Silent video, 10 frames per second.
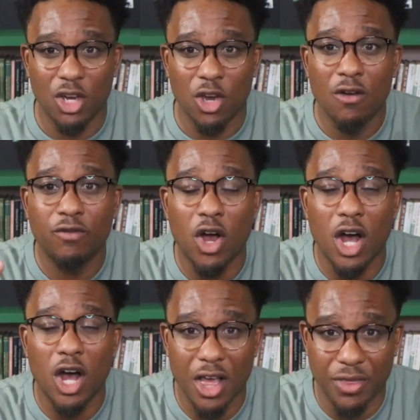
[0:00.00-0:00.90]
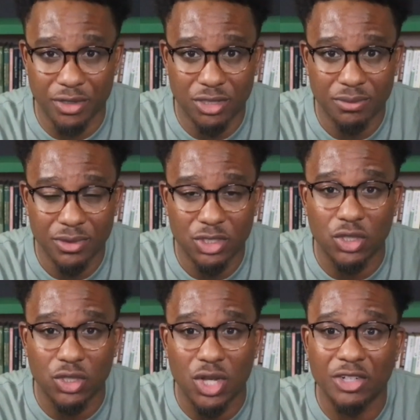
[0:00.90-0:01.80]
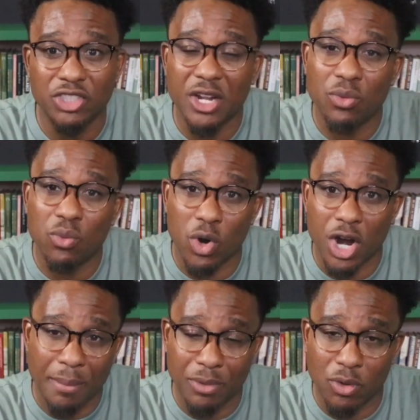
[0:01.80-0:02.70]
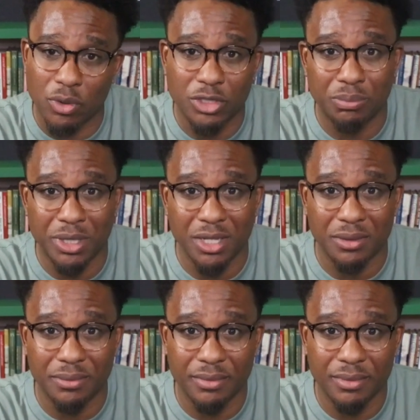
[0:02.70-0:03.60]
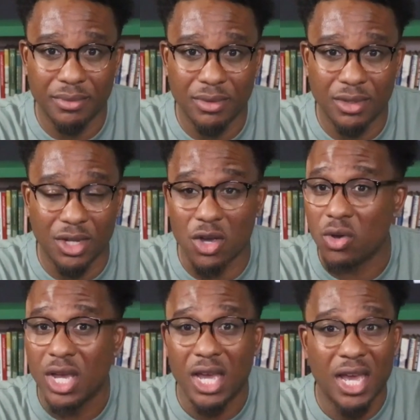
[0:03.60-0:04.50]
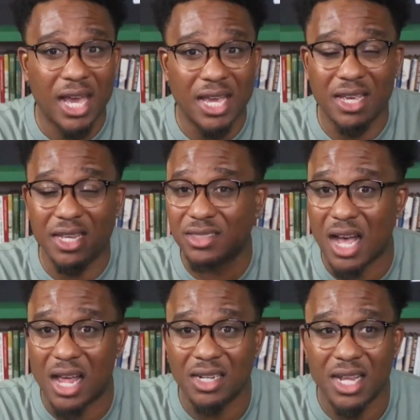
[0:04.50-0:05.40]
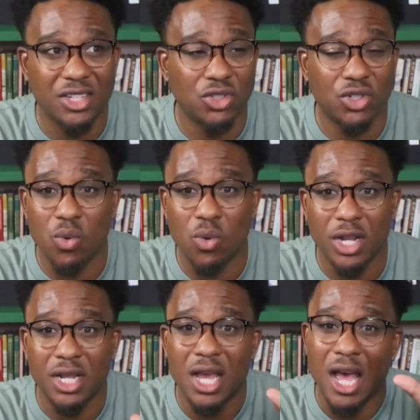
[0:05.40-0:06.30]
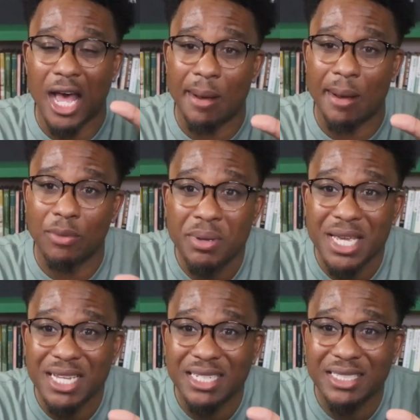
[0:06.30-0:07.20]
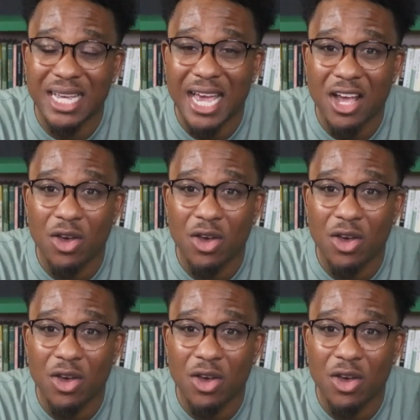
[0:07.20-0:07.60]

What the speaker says: for others to understand where I'm going to be. You know, hey, it's the holidays. You know what? I'm going to be in town